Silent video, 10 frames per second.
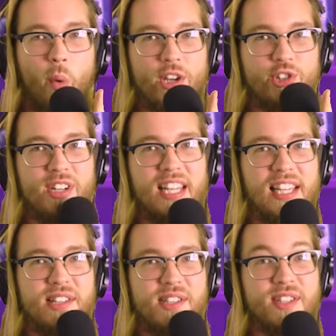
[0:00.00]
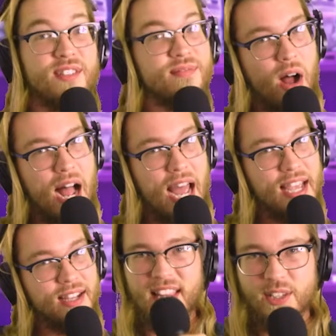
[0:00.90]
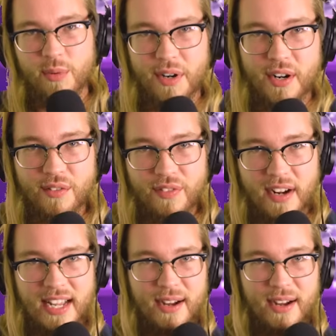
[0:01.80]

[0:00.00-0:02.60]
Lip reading: question is, why? That's what we're here to find